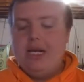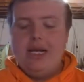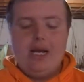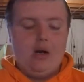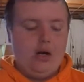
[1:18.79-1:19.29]

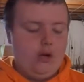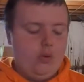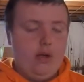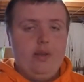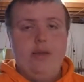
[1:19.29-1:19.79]
Now I do
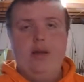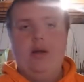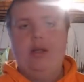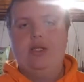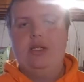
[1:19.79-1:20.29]
want
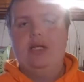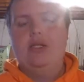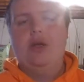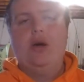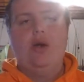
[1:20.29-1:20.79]
to let you guys
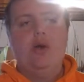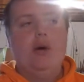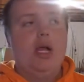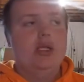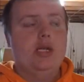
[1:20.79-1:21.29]
know I do
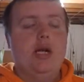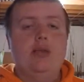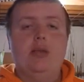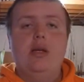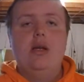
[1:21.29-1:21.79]
apologize
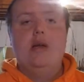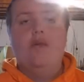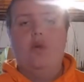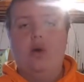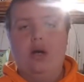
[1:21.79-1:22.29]

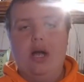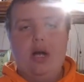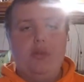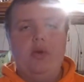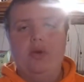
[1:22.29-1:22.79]
for not
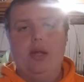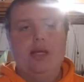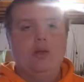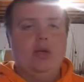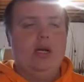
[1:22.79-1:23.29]
uploading
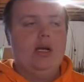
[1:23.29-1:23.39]
last week.